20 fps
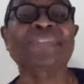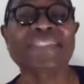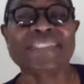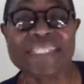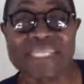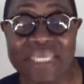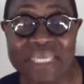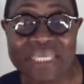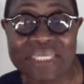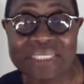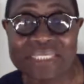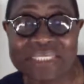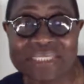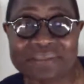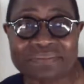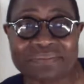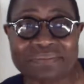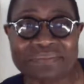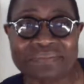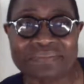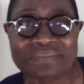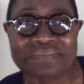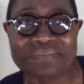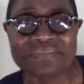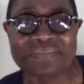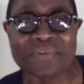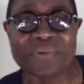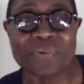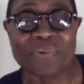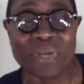see it.
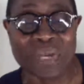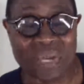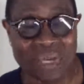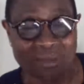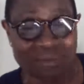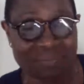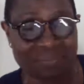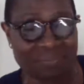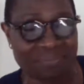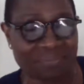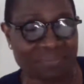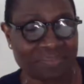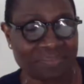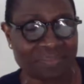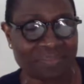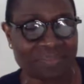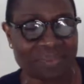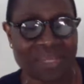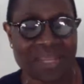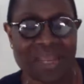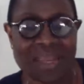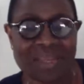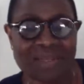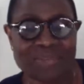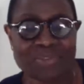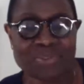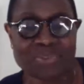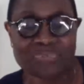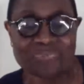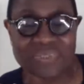Okay?
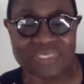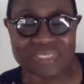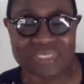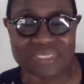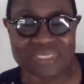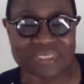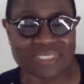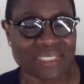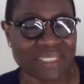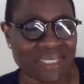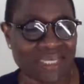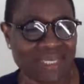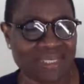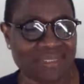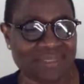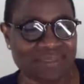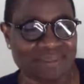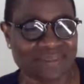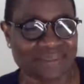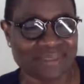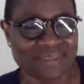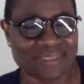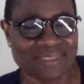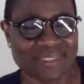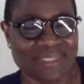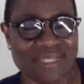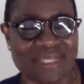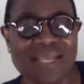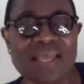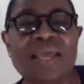So this is it.
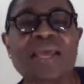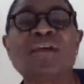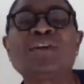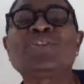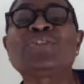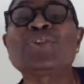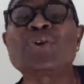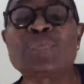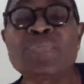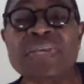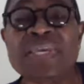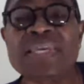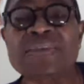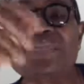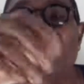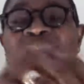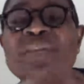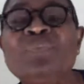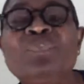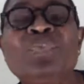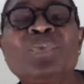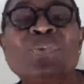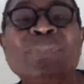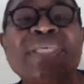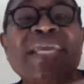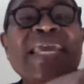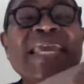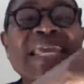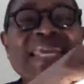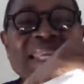So they even put
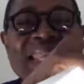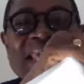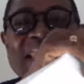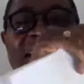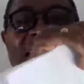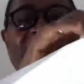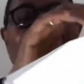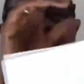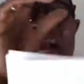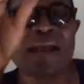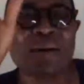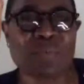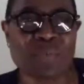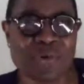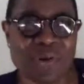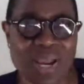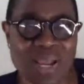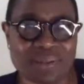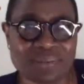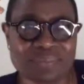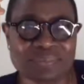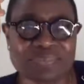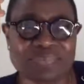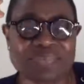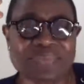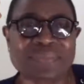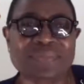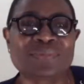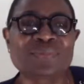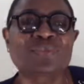hidden camera
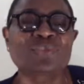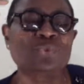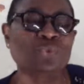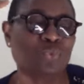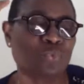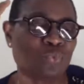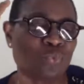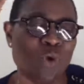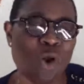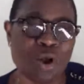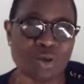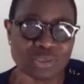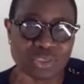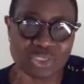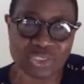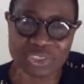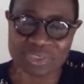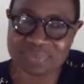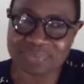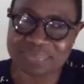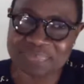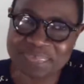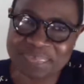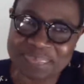to watch